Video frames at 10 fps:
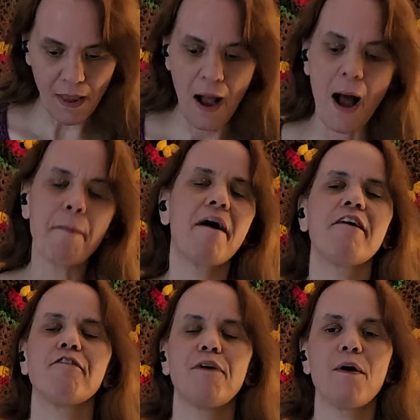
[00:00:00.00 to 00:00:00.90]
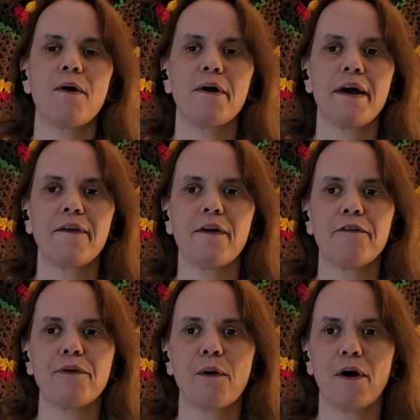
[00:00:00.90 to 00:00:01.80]
on my phone. And
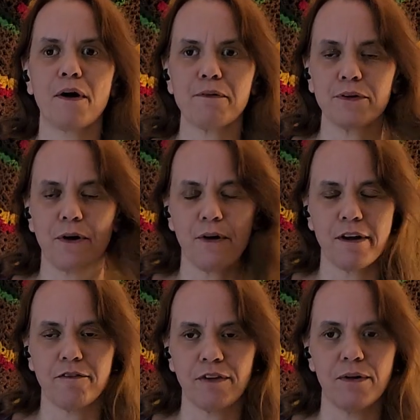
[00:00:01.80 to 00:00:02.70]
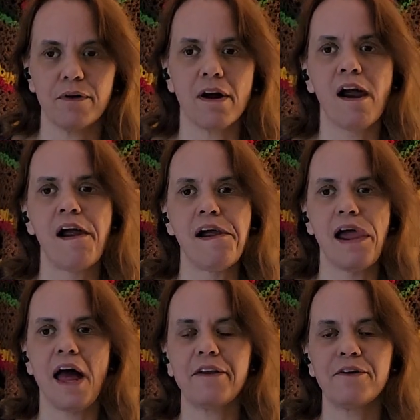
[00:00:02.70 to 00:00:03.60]
if you are a returning viewer
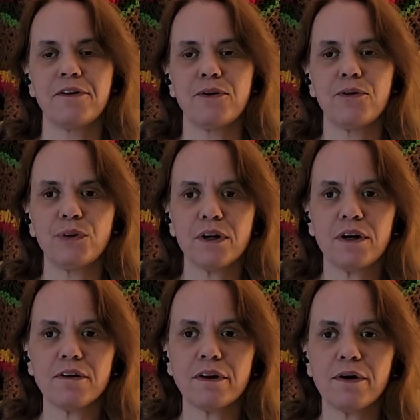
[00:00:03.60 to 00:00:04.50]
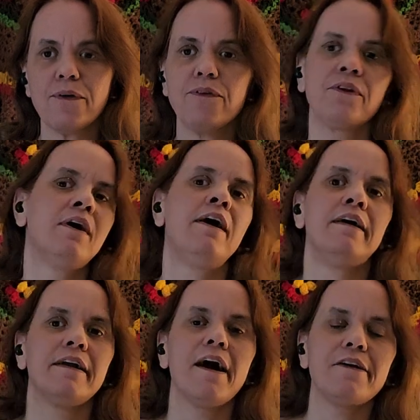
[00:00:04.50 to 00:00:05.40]
and you used to hear those
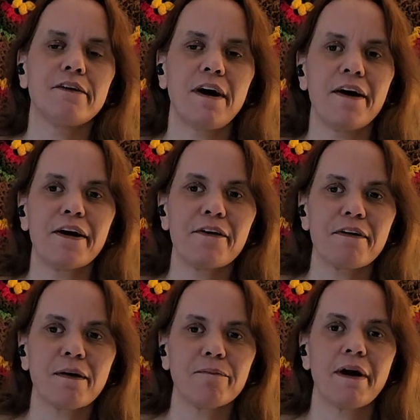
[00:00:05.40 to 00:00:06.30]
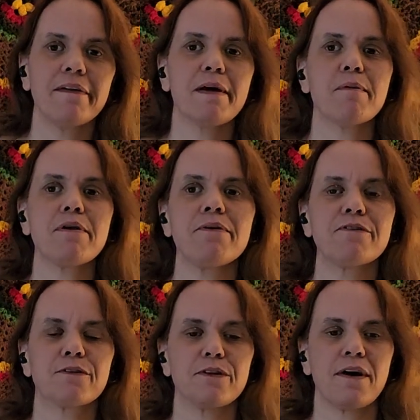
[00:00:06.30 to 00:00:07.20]
and you're not hearing them now, let me know what
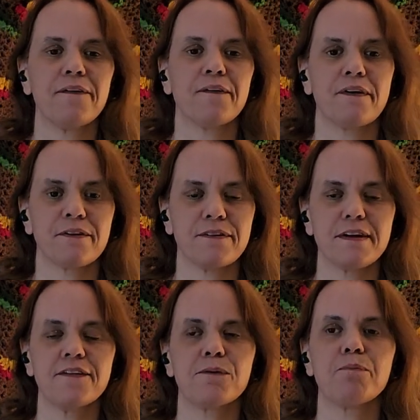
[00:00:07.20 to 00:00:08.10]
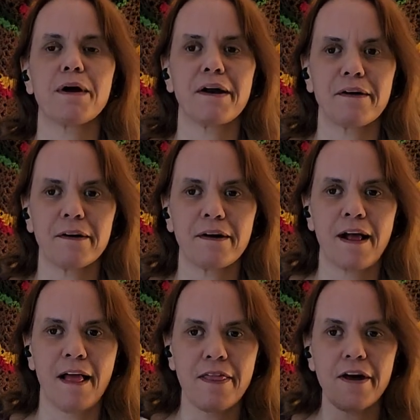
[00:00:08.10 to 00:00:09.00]
your thoughts are. Do you think it's better
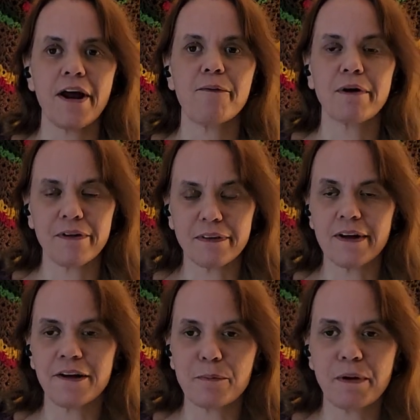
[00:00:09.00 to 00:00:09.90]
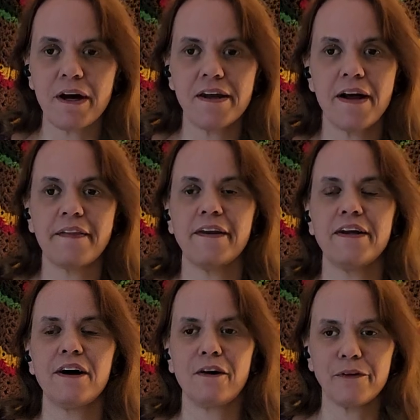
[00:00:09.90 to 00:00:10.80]
that I wear the earbud and then
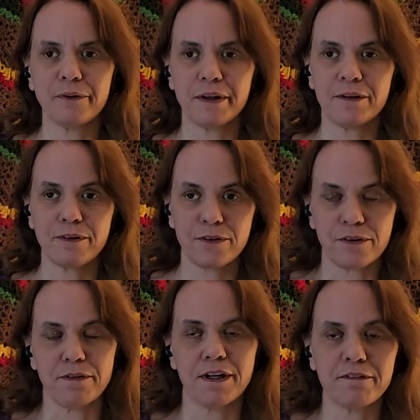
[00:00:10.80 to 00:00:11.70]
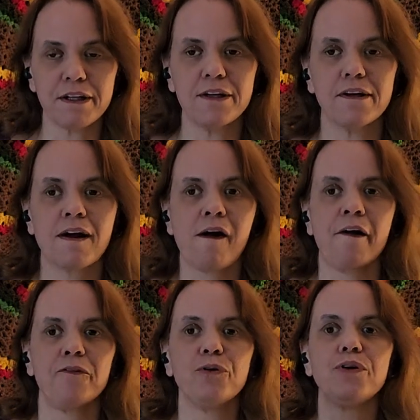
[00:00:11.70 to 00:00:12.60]
y'all don't hear the screen reader?
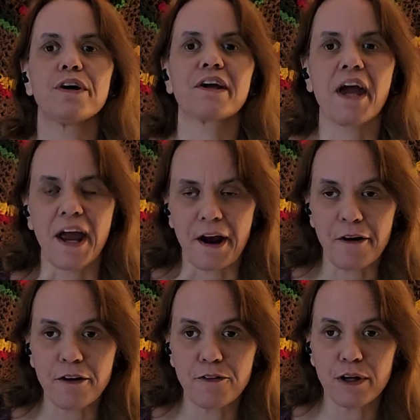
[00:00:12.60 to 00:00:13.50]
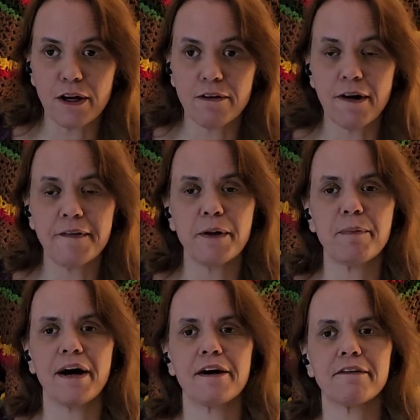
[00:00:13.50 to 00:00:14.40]
Do you care if you hear it in the
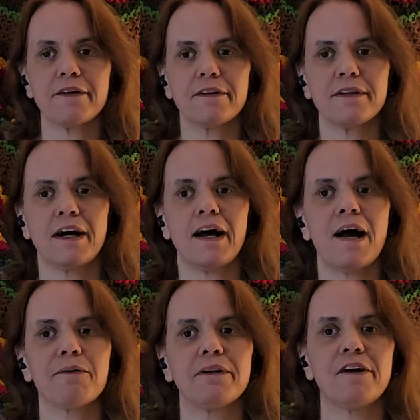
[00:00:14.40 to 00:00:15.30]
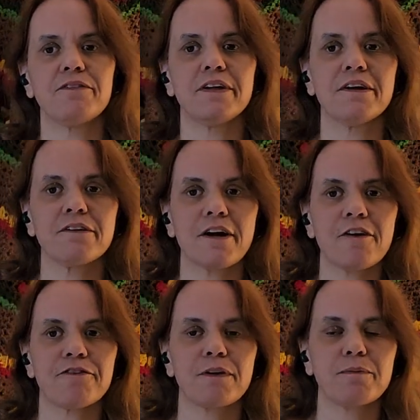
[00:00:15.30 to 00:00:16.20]
background or not? I would love to hear
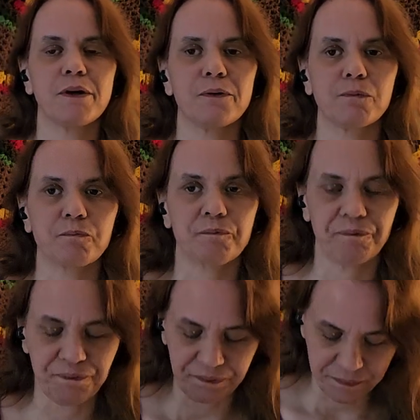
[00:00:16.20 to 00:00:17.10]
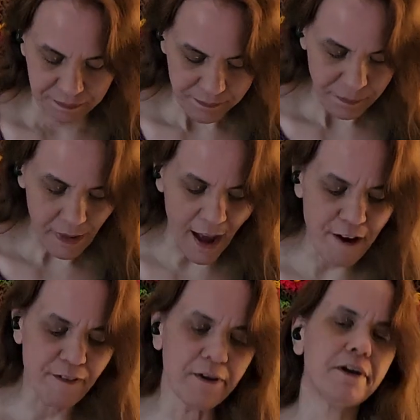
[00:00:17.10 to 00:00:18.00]
that from you. I
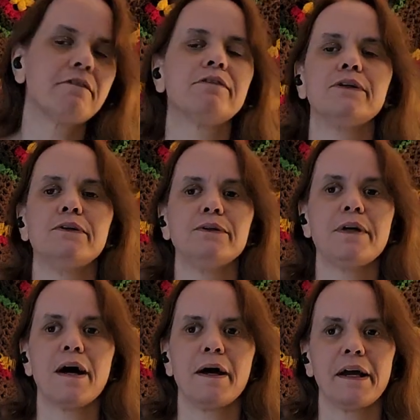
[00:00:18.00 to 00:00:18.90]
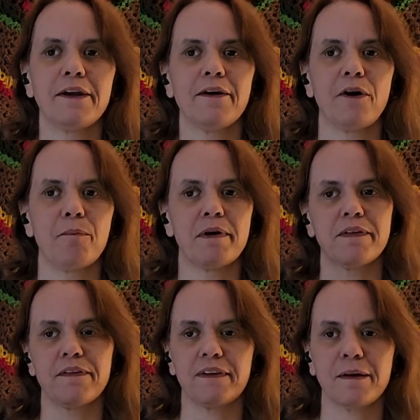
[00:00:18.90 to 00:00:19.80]
found it rude, but at
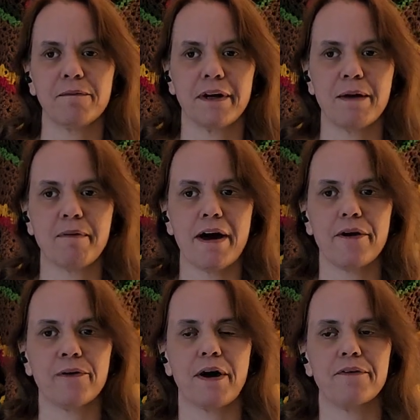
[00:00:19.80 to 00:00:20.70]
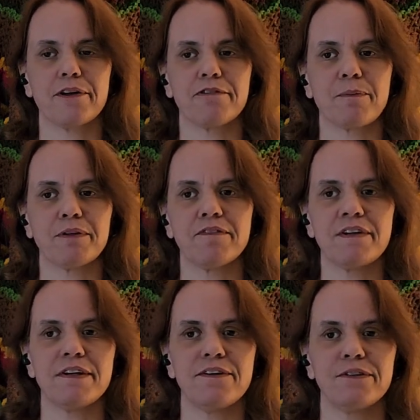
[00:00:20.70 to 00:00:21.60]
the same time, I don't know how disruptive
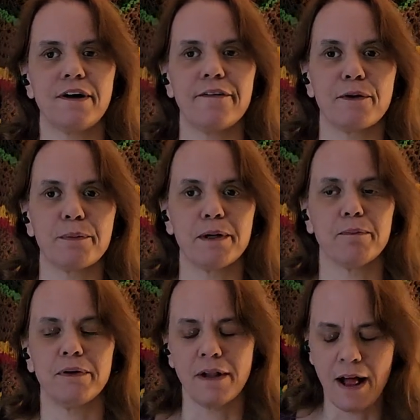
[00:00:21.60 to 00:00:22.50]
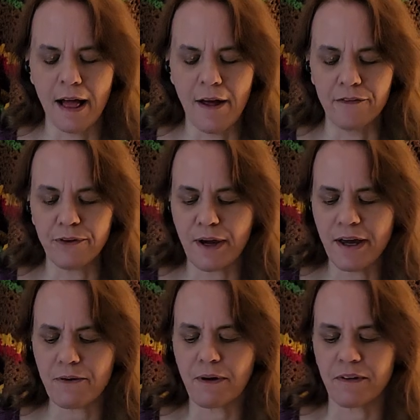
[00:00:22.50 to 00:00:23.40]
it is to other people. So
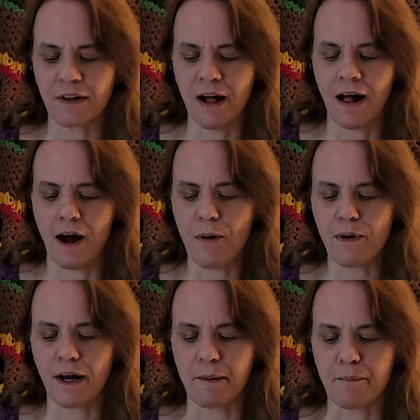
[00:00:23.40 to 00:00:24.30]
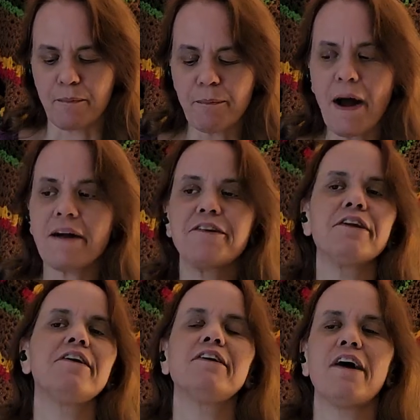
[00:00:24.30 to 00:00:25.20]
anyways, okay, back to
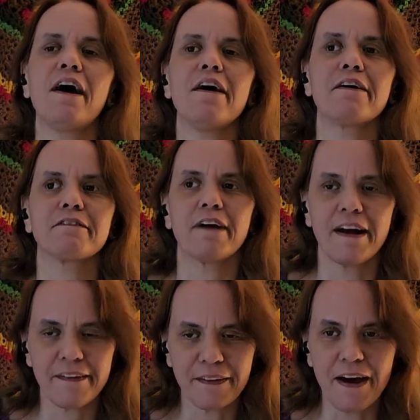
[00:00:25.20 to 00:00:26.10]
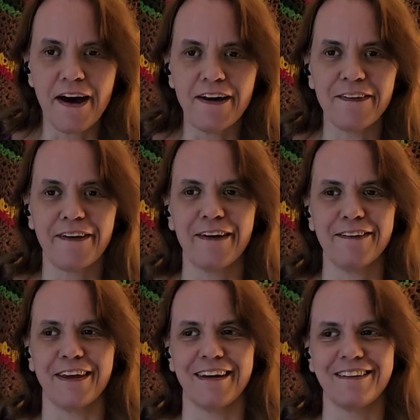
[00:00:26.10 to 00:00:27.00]
the yarn, right? This
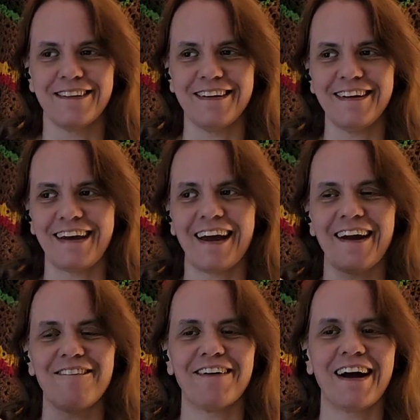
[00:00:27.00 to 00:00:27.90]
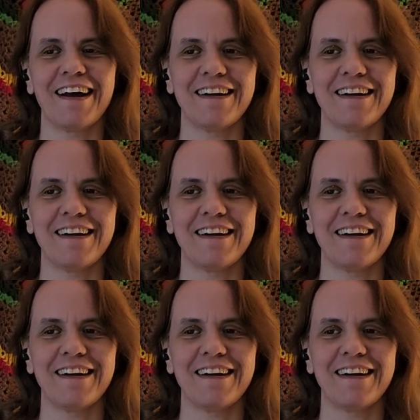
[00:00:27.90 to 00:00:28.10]
is a DK weight